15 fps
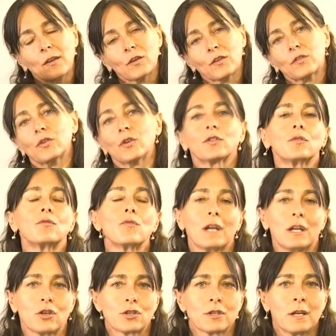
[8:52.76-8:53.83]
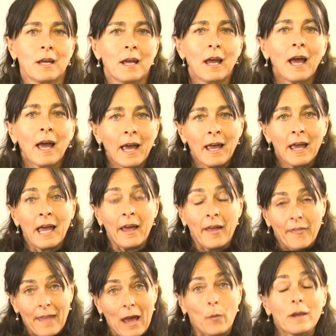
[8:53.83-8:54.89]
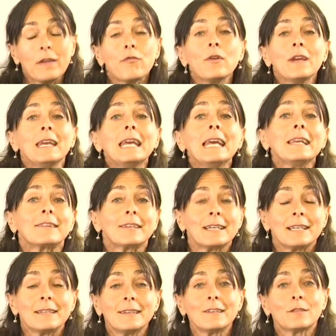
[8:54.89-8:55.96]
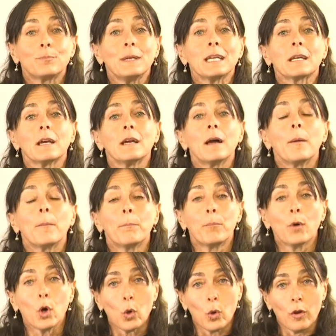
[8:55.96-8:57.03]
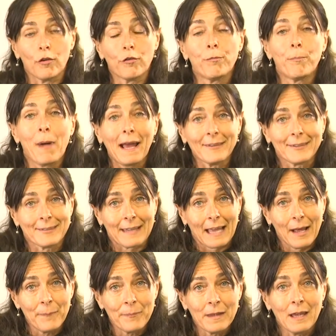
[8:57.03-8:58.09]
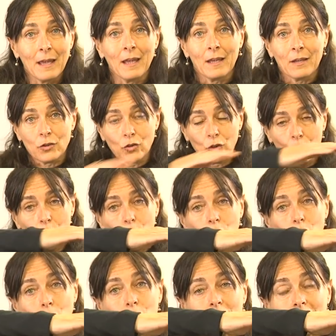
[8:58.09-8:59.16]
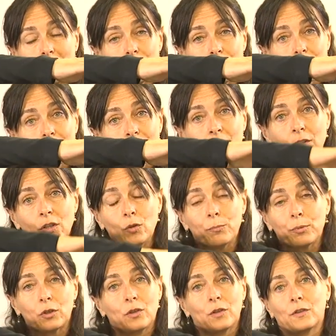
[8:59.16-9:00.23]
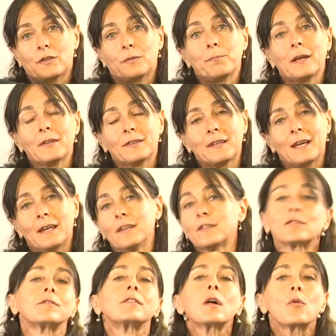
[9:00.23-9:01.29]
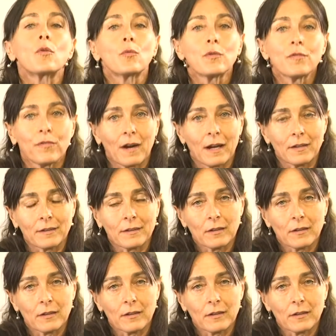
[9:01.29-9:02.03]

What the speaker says: a certain range. Now, if we eat this big bowl of pasta, the glucose levels, because pasta is a very refined